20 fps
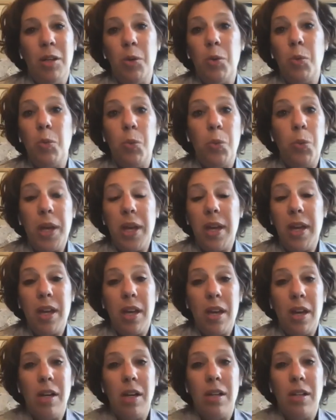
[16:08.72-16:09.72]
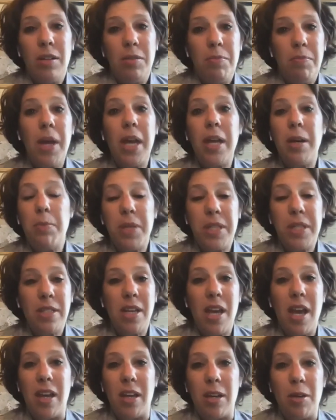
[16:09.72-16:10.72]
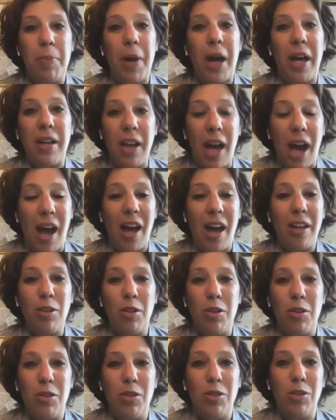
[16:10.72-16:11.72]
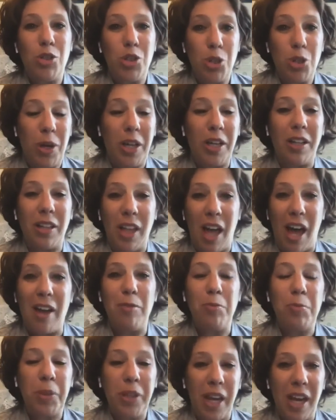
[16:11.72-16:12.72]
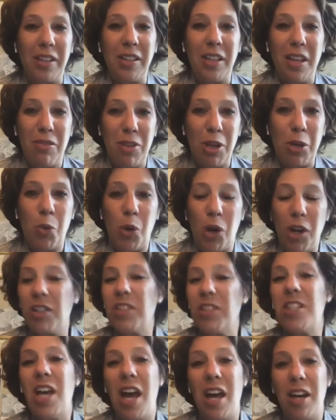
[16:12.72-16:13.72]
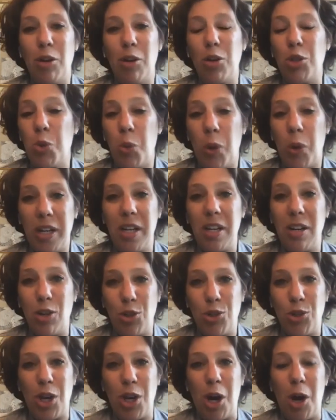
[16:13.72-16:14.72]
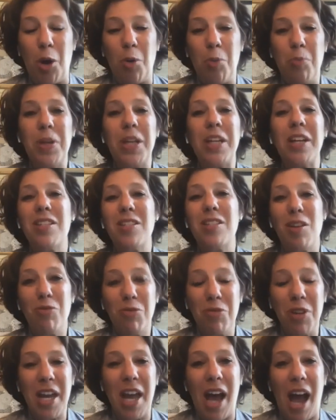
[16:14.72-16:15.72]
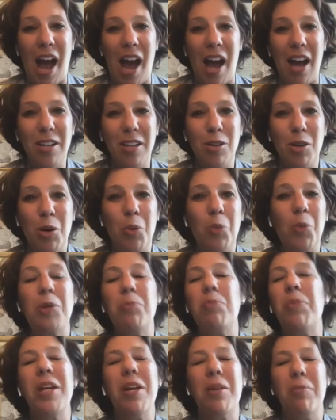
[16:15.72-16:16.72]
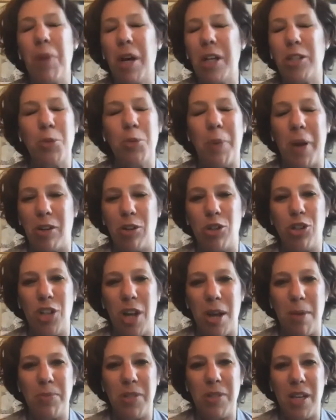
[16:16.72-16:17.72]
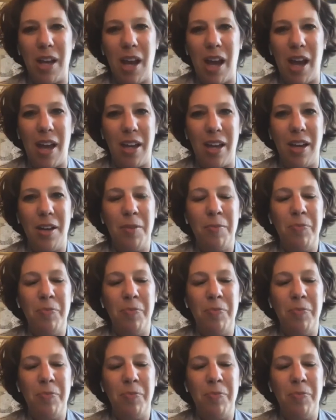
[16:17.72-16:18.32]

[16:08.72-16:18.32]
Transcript: We made a mistake by not doing a lot of planned giving work 10 or 20 years ago because if we had, we'd be in much better shape today.